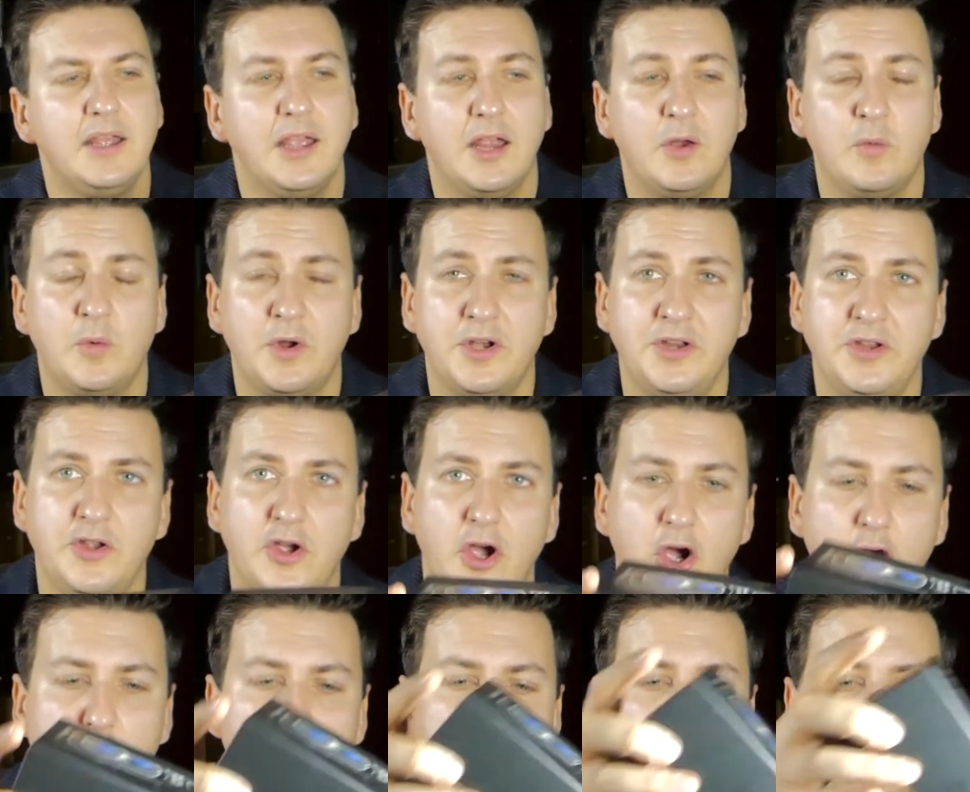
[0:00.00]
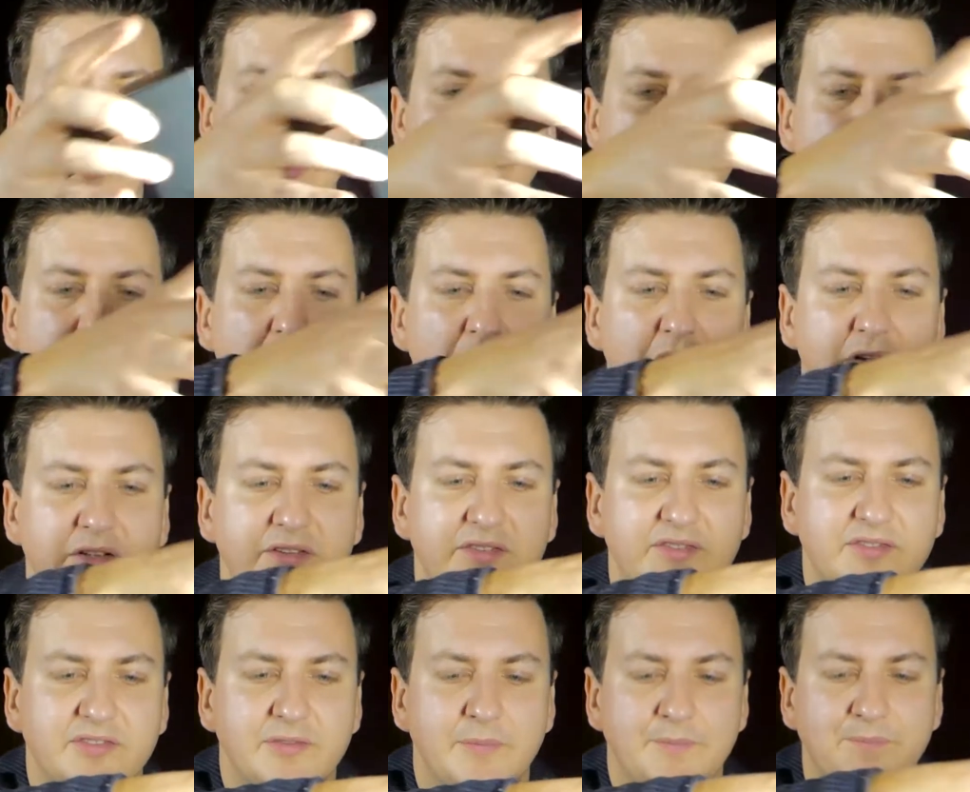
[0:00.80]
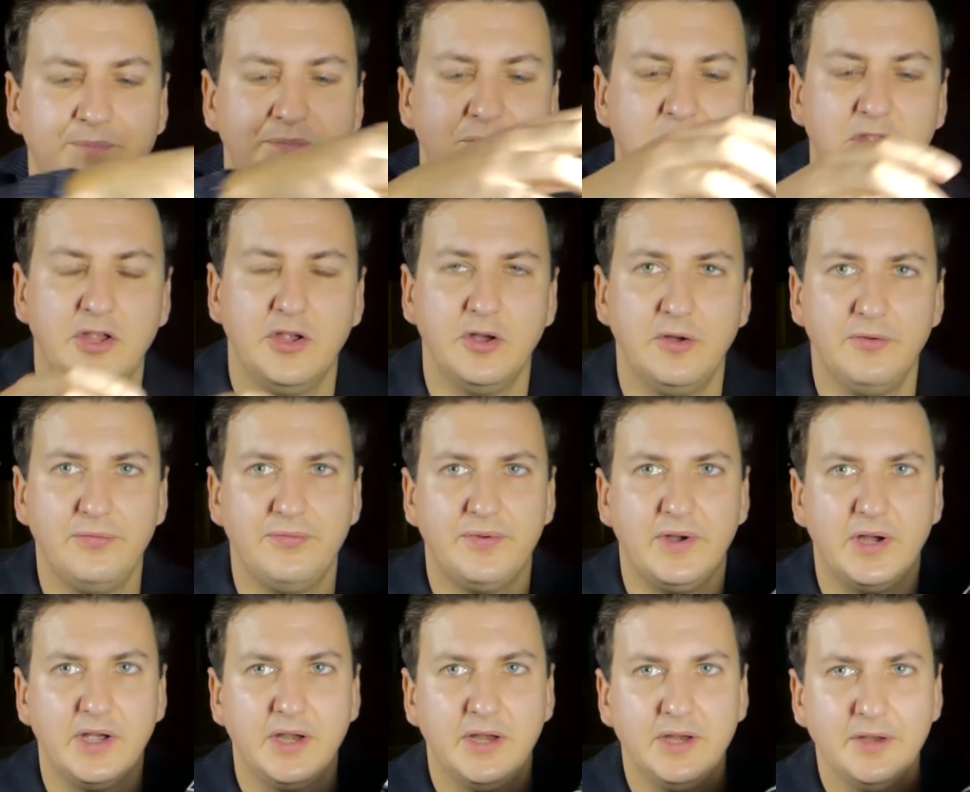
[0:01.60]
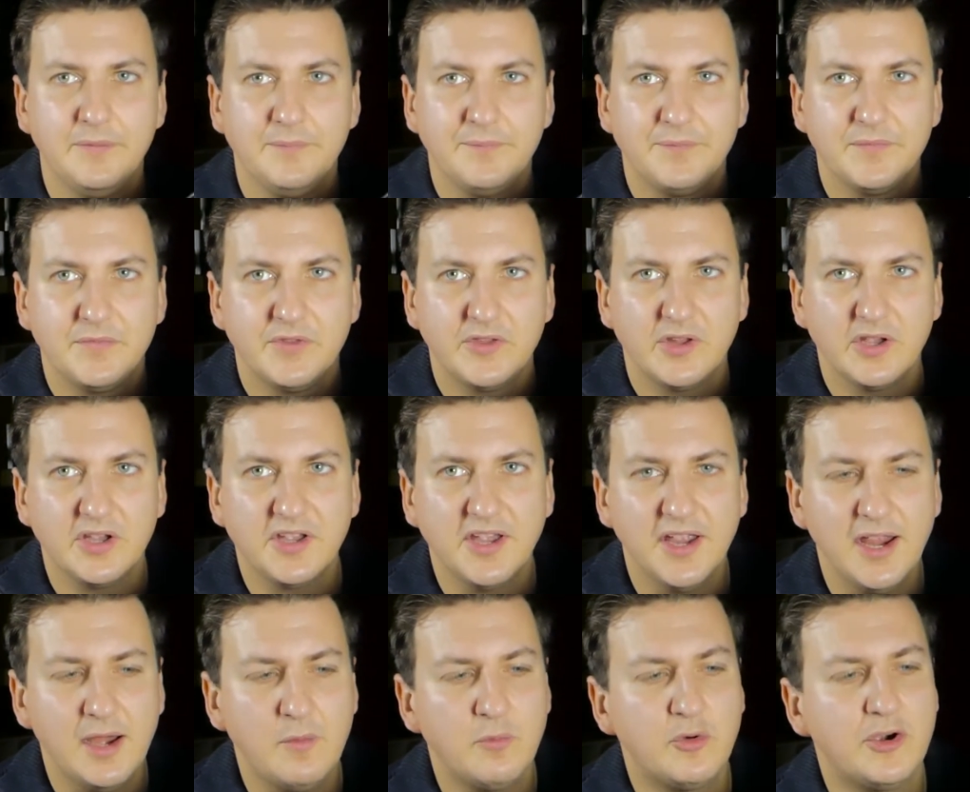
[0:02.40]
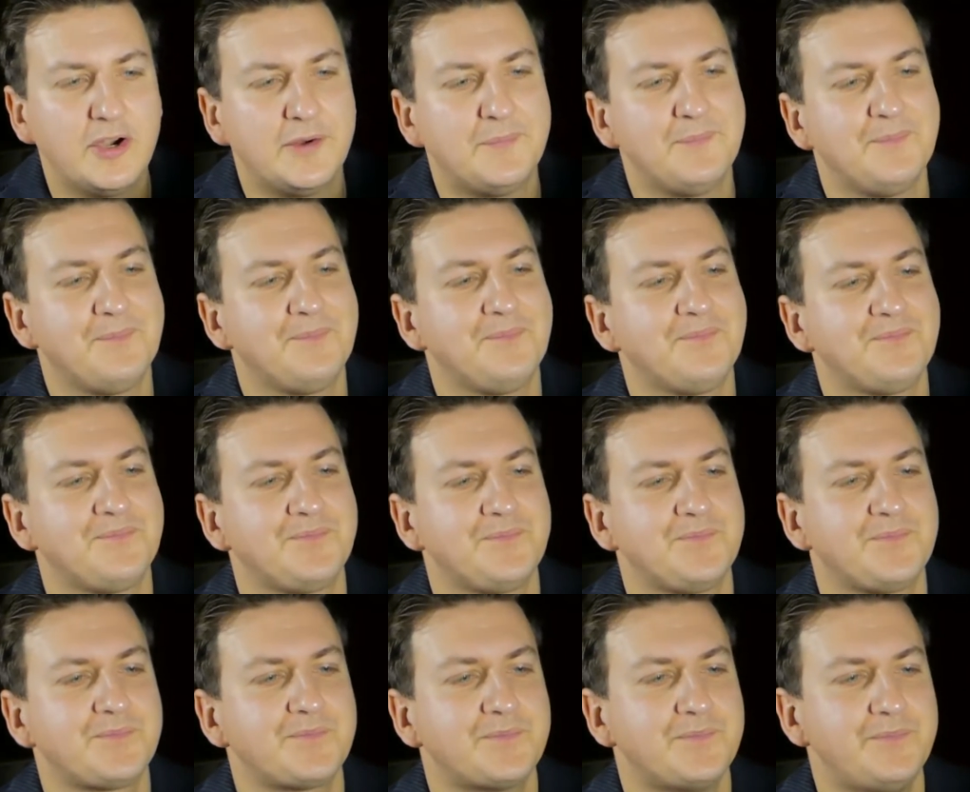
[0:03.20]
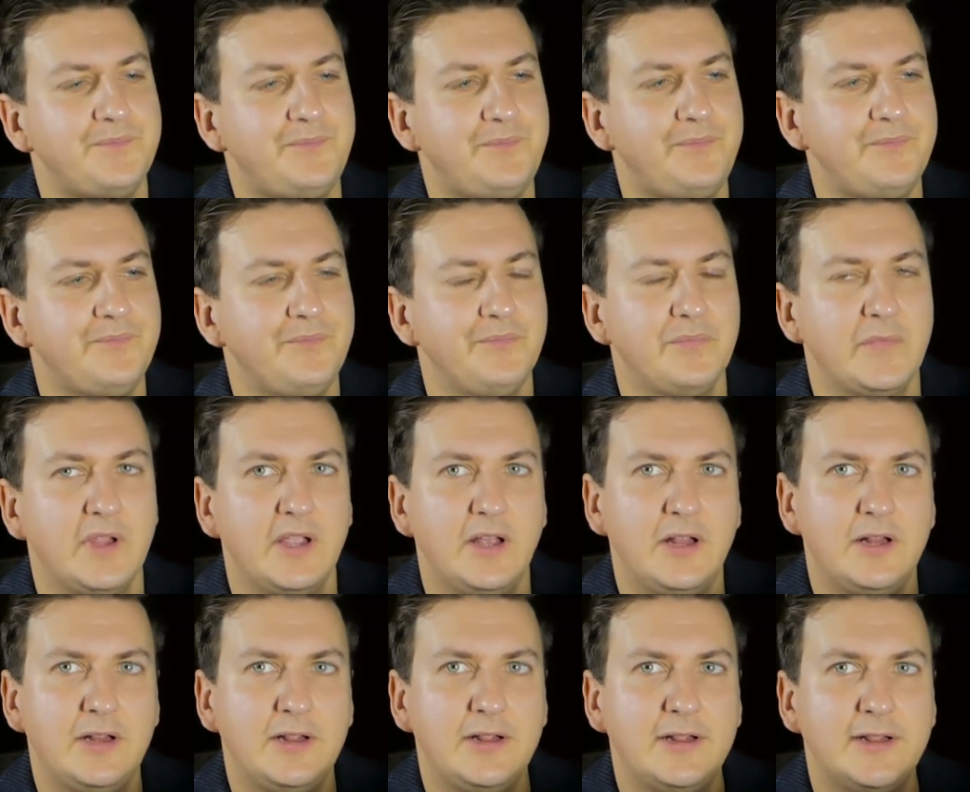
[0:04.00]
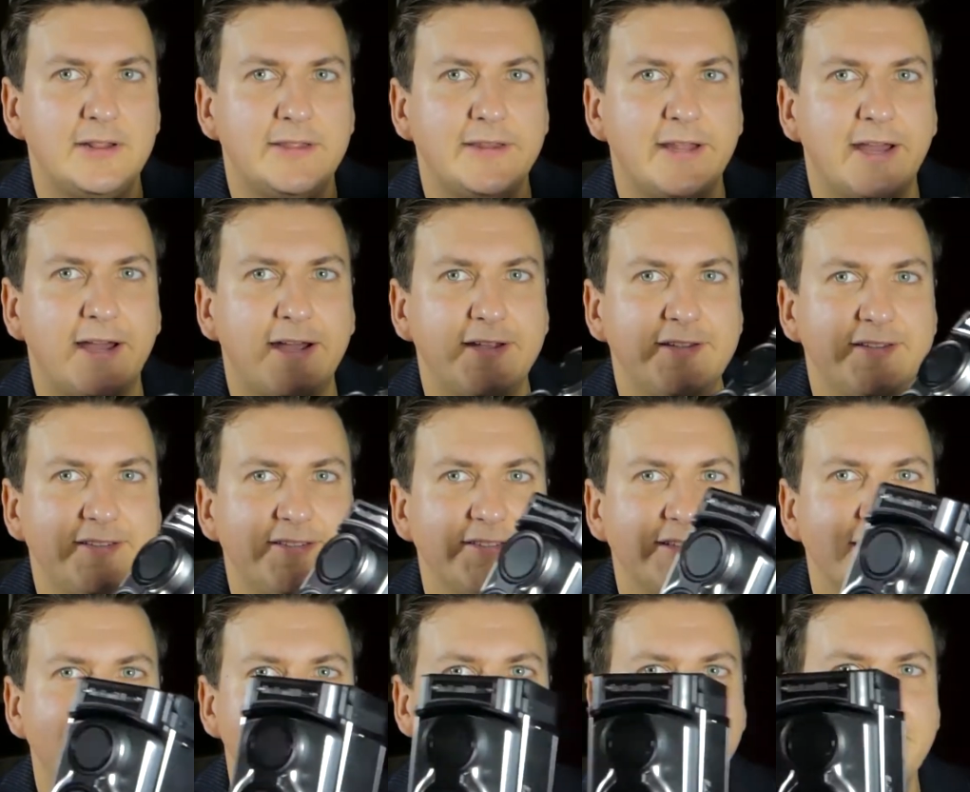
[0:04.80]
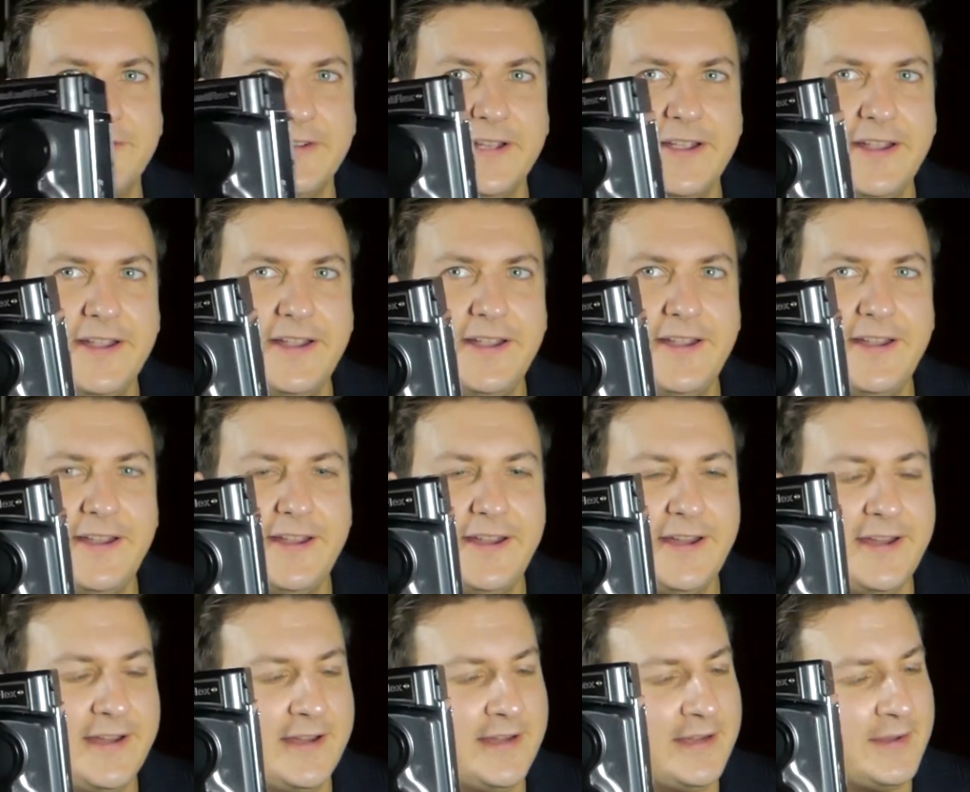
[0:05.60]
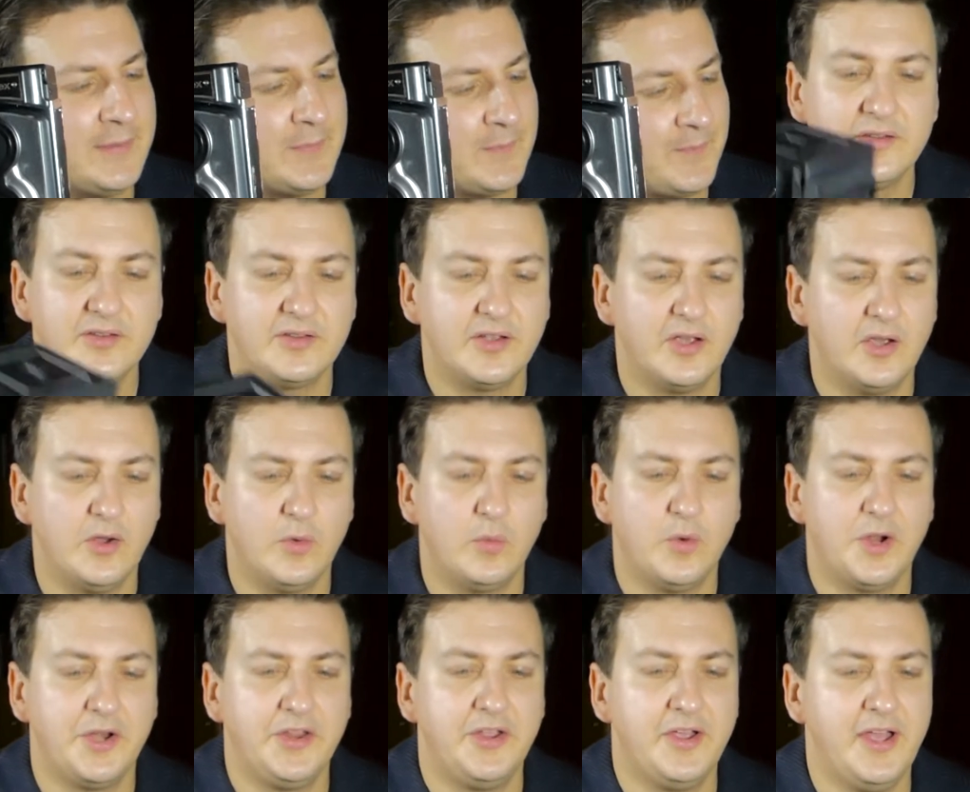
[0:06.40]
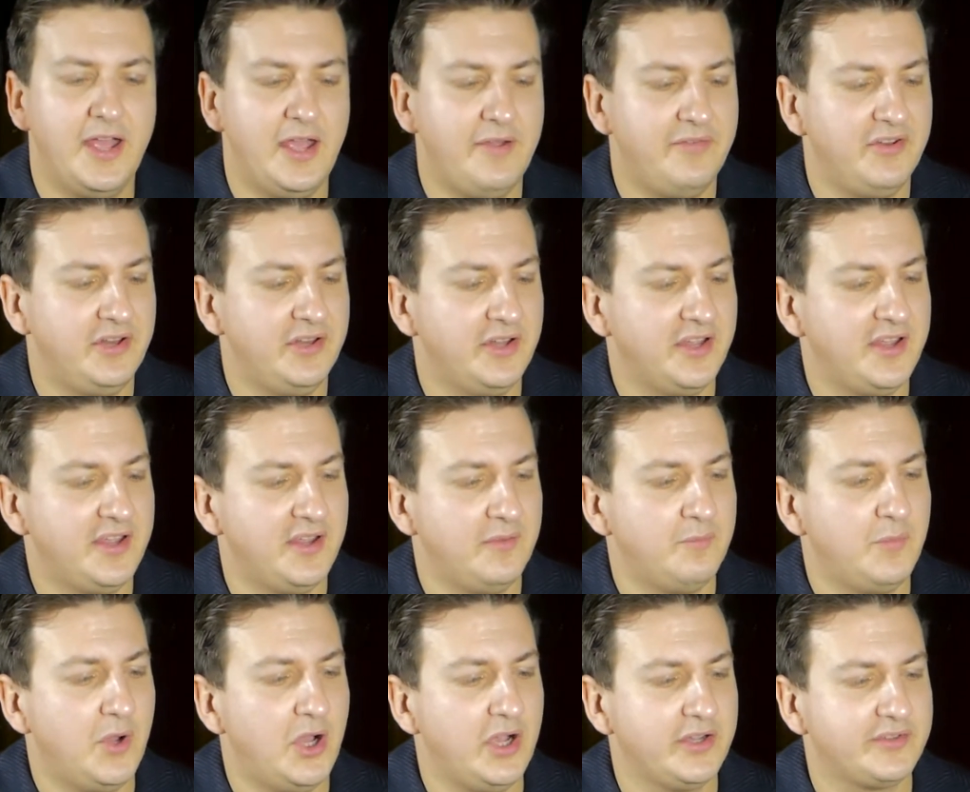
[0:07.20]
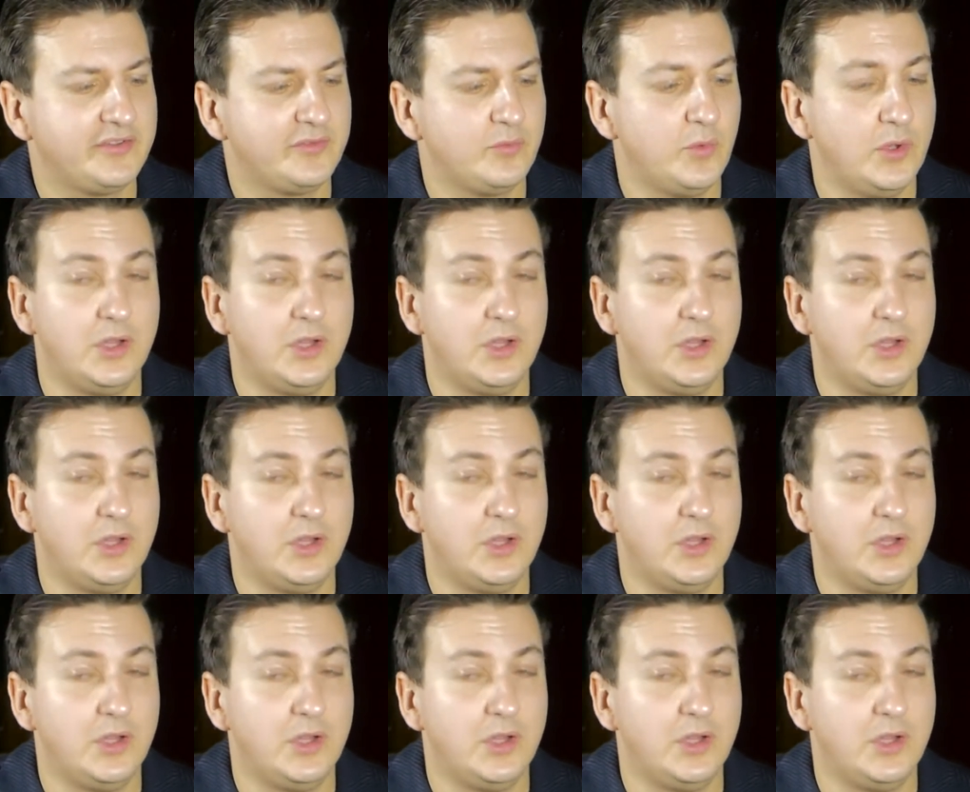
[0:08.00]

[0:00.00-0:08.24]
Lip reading: And when you open the box, you'll find the camera. Oh, nice little thing. So what do you have in the box?